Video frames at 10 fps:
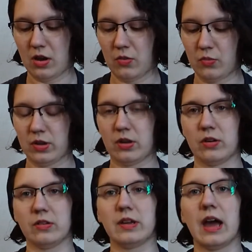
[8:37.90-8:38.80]
We
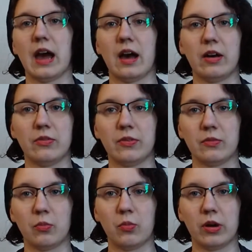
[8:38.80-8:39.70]
currently have
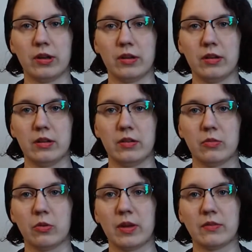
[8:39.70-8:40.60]

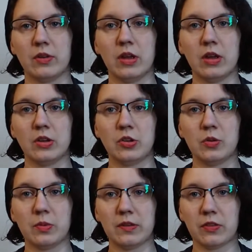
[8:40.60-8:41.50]
we have 2
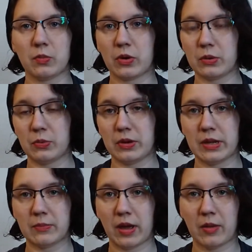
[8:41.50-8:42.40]
places where we
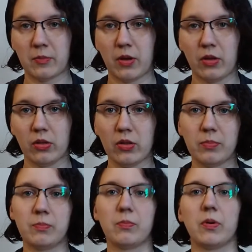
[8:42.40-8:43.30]
can buy in bulk,
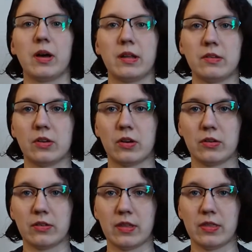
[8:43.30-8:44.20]
but
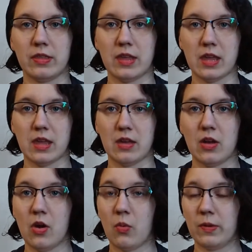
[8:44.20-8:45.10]
currently the
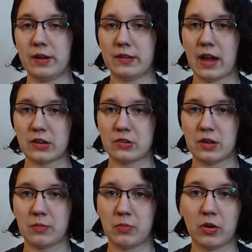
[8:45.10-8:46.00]
one that is actually
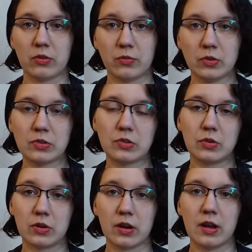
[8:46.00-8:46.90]
a bulk food
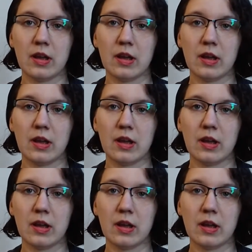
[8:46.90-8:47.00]
store